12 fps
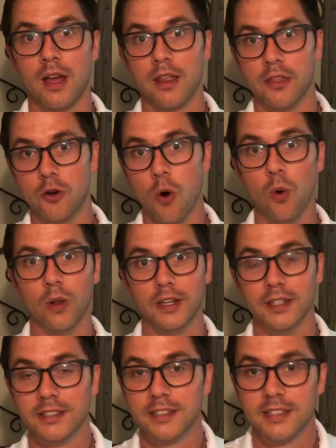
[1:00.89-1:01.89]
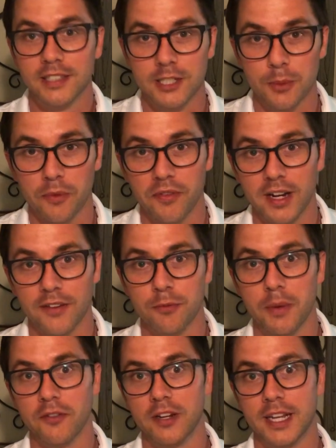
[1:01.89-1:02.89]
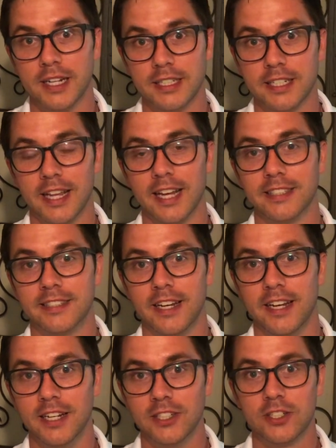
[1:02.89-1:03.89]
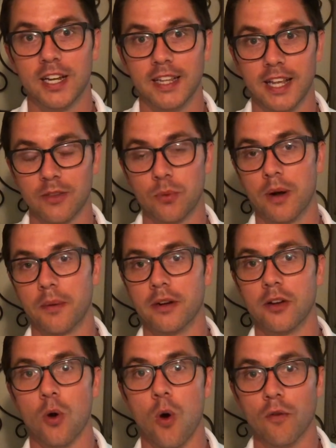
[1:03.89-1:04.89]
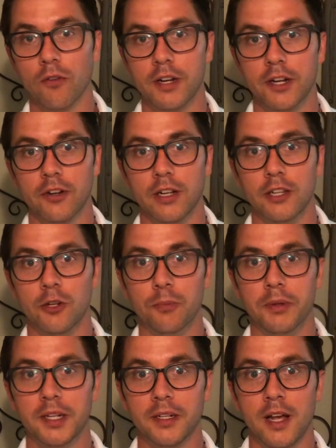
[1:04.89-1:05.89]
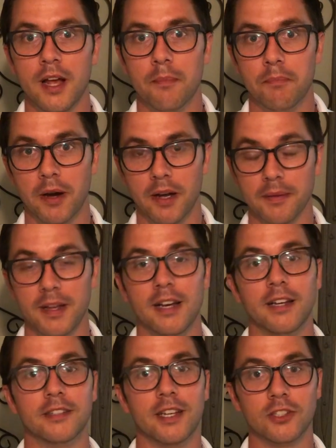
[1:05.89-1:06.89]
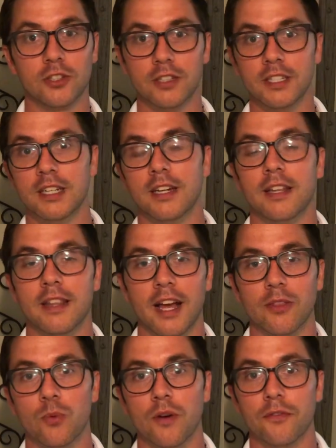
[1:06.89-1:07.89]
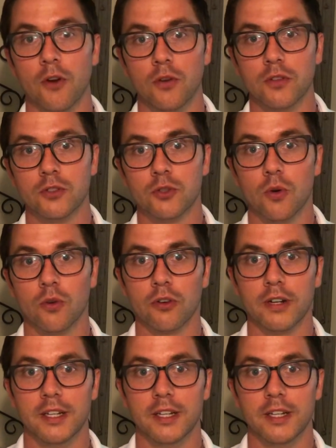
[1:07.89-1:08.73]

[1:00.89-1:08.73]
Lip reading: the goal is to prevent it from ever getting to that stage, and that's what I'm going to go over here in a little bit, but essentially that's what frozen shoulder